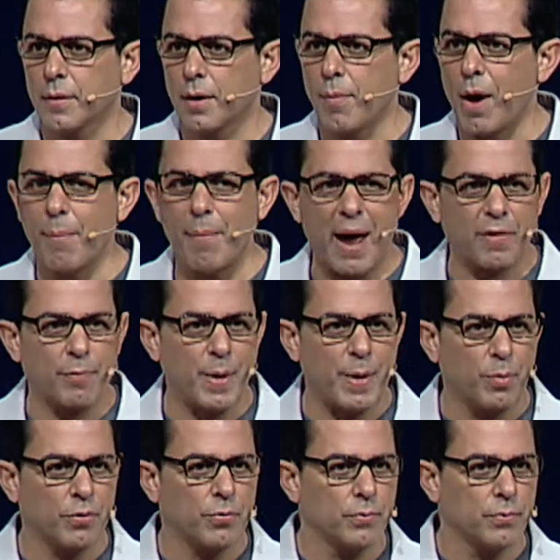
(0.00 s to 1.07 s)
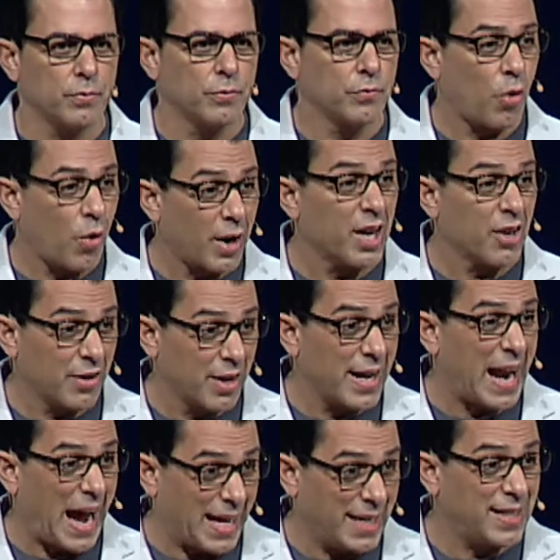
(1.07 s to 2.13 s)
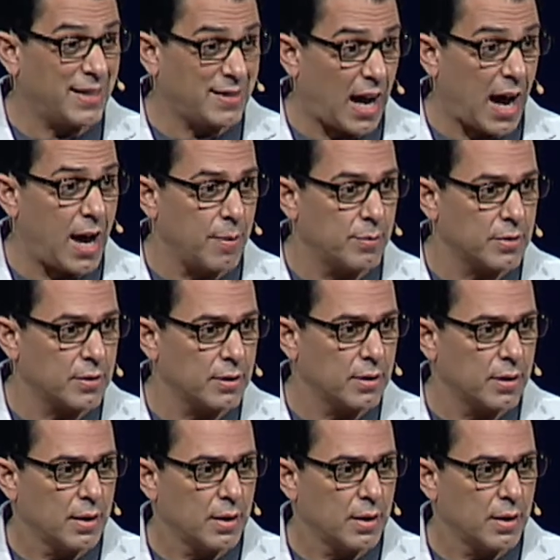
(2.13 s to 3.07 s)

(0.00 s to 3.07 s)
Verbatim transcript: Come on, math people, 490 times.